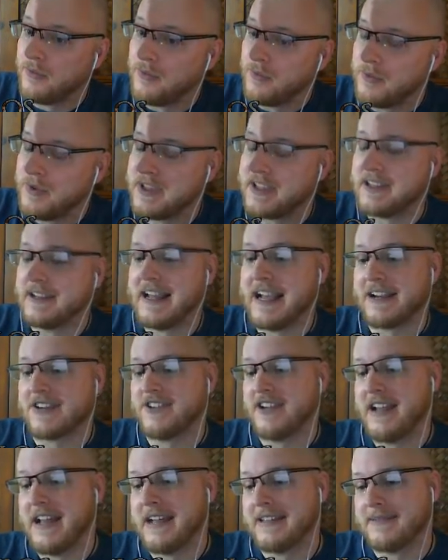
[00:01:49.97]
we can
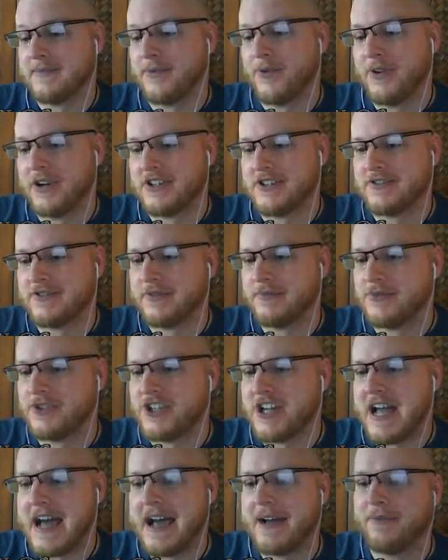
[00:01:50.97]
actually ask some questions from
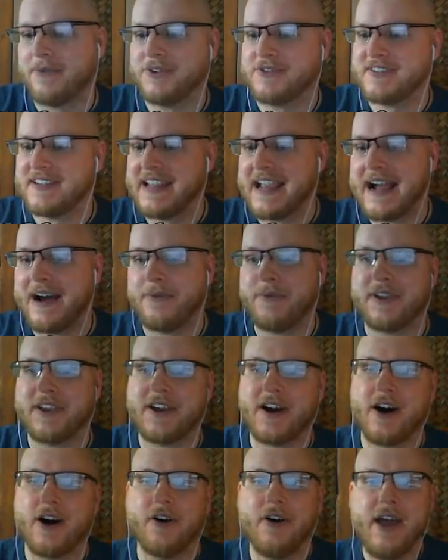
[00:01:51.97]
chat. We'll see how we
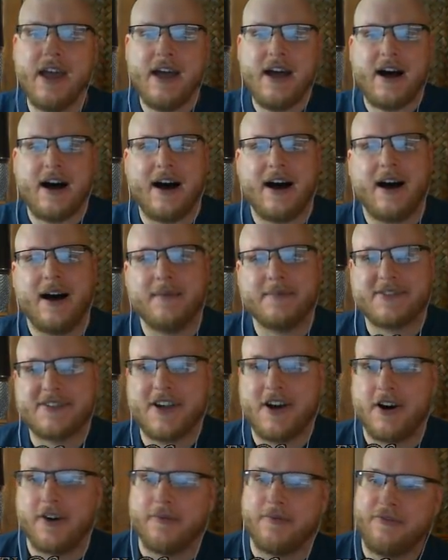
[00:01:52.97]
go.
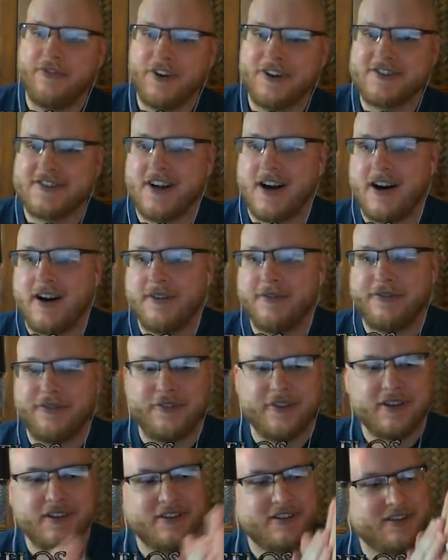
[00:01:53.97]
So first off,
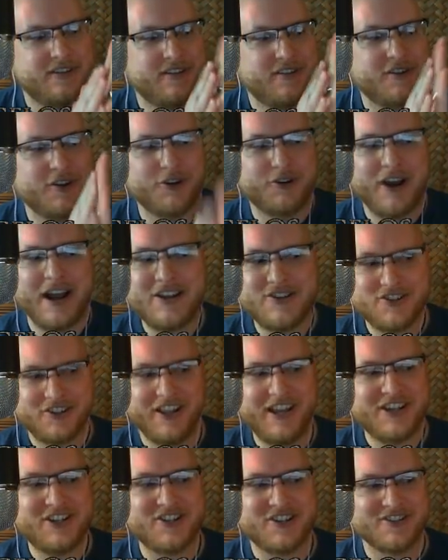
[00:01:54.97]

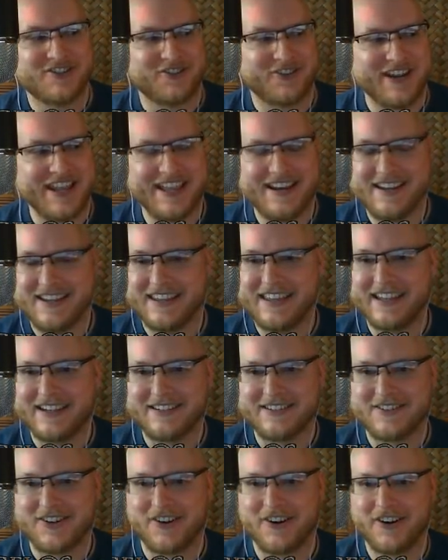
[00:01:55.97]
congratulations on hitting
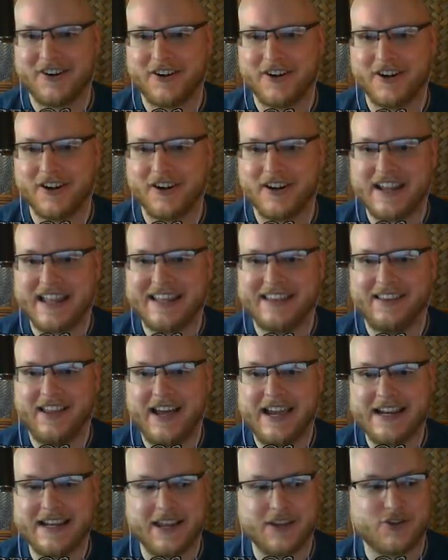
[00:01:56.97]
Kickstarter in
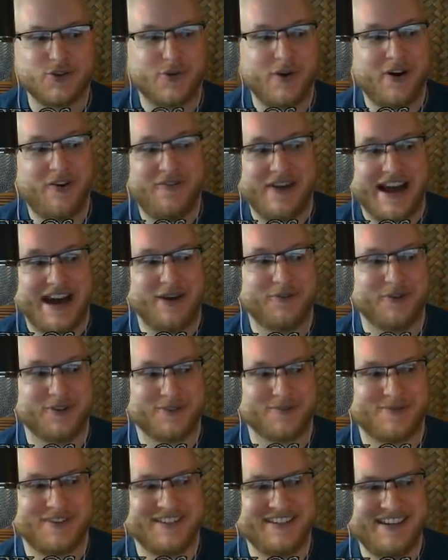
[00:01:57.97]
like 12
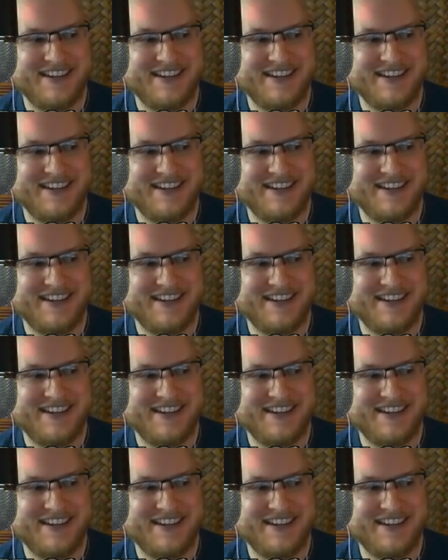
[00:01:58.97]
hours, was it?